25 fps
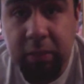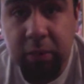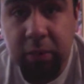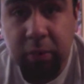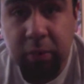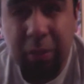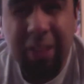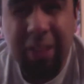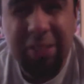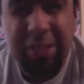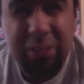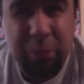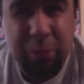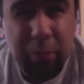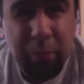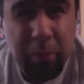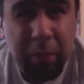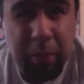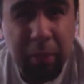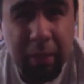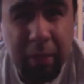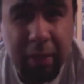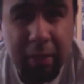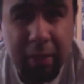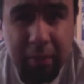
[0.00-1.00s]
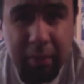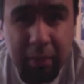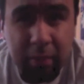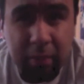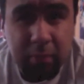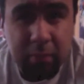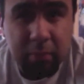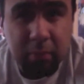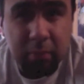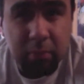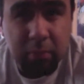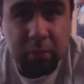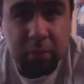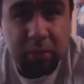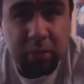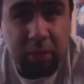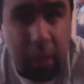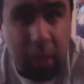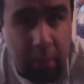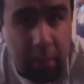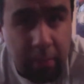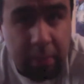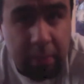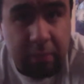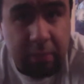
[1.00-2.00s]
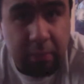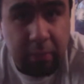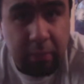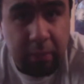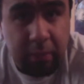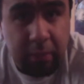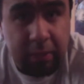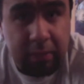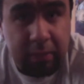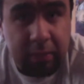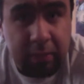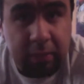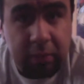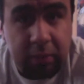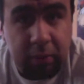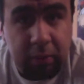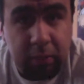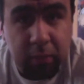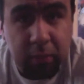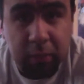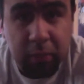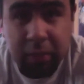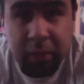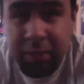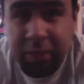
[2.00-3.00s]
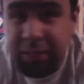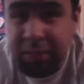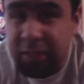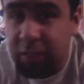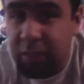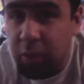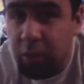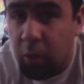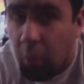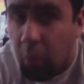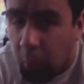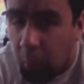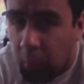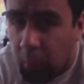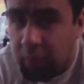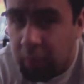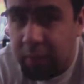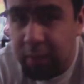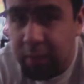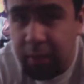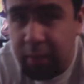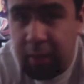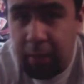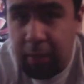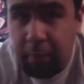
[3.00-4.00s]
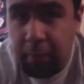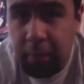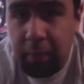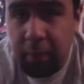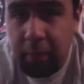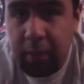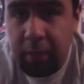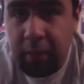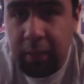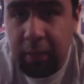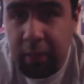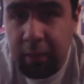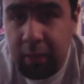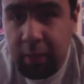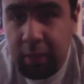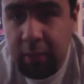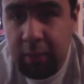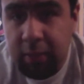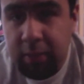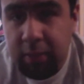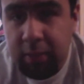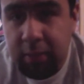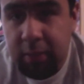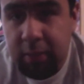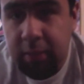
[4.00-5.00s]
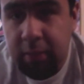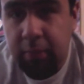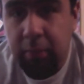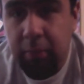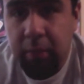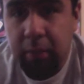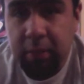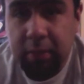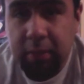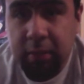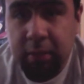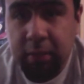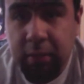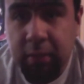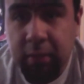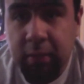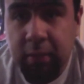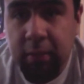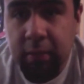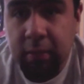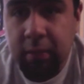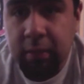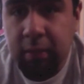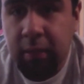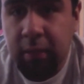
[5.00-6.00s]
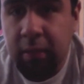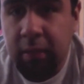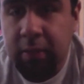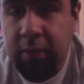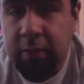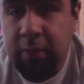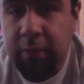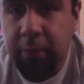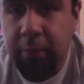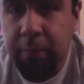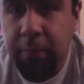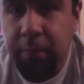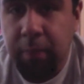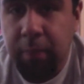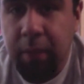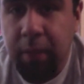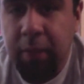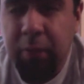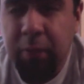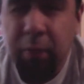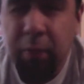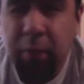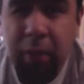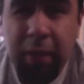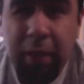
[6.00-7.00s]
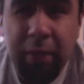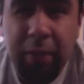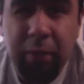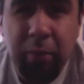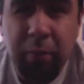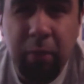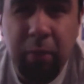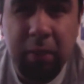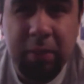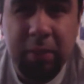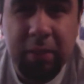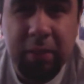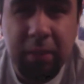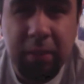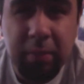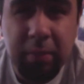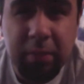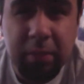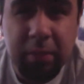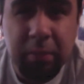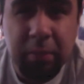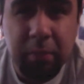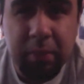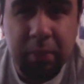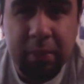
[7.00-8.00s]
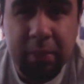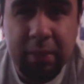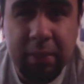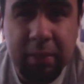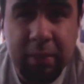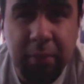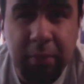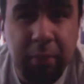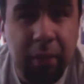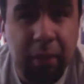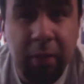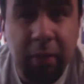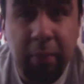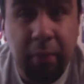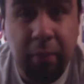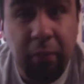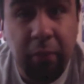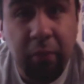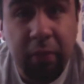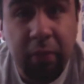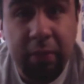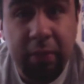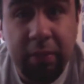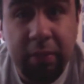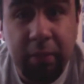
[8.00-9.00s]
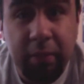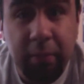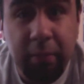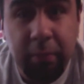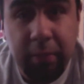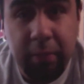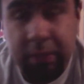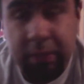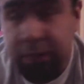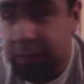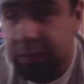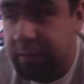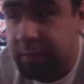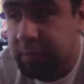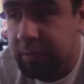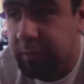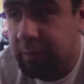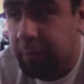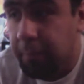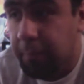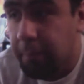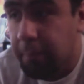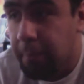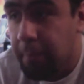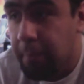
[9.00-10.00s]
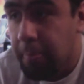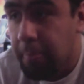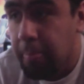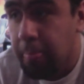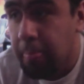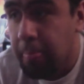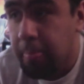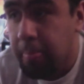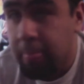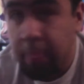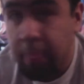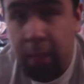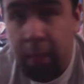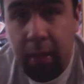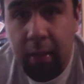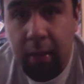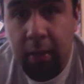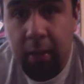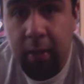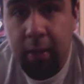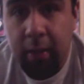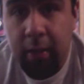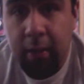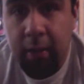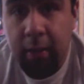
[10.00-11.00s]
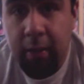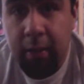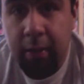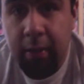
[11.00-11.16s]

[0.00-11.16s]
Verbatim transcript: 3. I still play zombies on PlayStation 3. That's the only thing I play in place in, in, in, console. I do I do play zombies on PC, but none of my friends are on PC, so uh, I